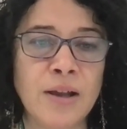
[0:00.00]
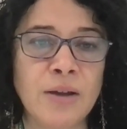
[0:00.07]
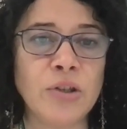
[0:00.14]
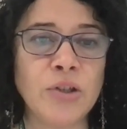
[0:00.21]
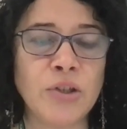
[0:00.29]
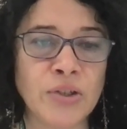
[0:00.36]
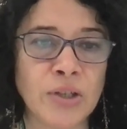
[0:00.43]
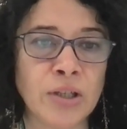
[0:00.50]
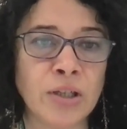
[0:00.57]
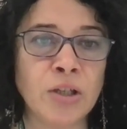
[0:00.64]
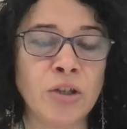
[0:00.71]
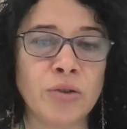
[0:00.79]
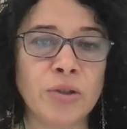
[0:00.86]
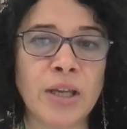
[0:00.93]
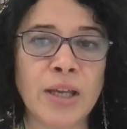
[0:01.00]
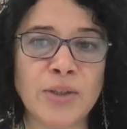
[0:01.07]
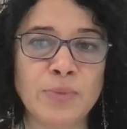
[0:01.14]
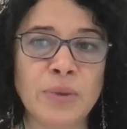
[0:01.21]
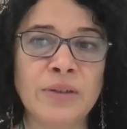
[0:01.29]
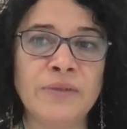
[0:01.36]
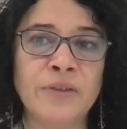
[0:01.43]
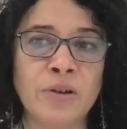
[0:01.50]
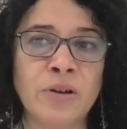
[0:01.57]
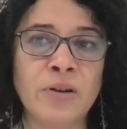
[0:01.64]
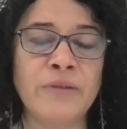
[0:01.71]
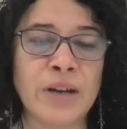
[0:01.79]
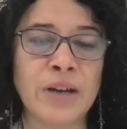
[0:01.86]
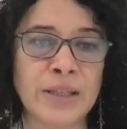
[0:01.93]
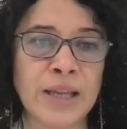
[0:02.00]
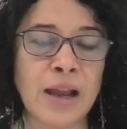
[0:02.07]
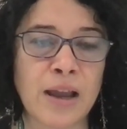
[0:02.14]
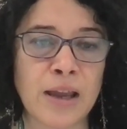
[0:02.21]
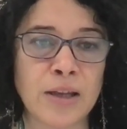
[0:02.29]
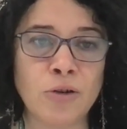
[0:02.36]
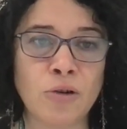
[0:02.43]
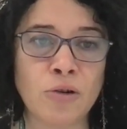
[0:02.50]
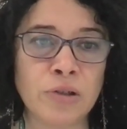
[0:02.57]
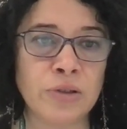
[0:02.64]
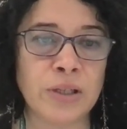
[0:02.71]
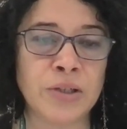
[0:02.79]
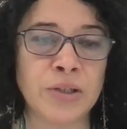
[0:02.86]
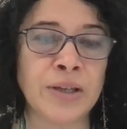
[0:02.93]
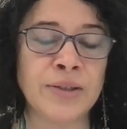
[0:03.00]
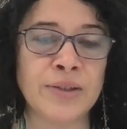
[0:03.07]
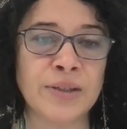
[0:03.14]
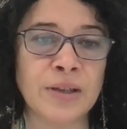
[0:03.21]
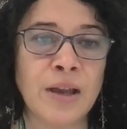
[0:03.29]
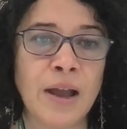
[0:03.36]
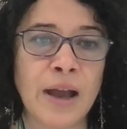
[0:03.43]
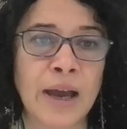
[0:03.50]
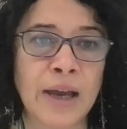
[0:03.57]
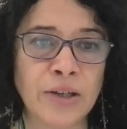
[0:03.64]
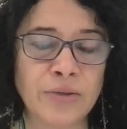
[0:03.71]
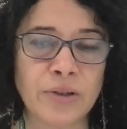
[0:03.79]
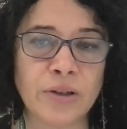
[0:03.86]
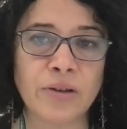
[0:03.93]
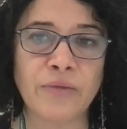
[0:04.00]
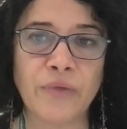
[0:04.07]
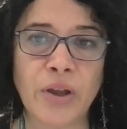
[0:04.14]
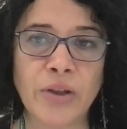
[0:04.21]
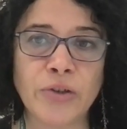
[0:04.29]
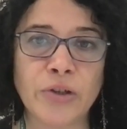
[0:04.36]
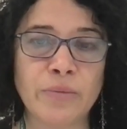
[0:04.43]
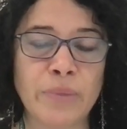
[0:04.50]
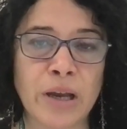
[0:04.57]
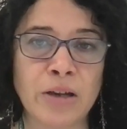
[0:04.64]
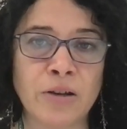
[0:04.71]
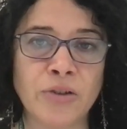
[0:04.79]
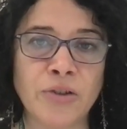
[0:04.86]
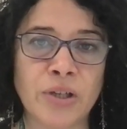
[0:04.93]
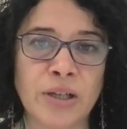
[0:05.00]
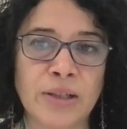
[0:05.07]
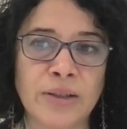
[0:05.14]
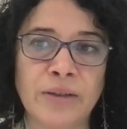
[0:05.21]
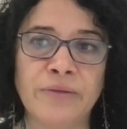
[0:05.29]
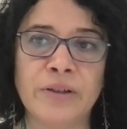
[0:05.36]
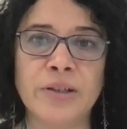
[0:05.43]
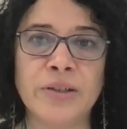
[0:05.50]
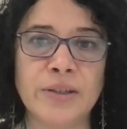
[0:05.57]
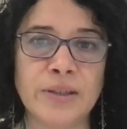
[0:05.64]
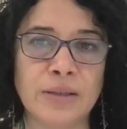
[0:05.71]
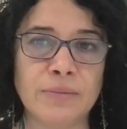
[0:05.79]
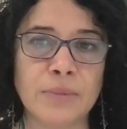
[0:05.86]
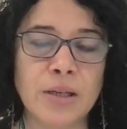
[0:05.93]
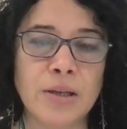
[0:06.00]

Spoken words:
which is an issue that has been for over a decade also addressed under the Convention on Biological Diversity.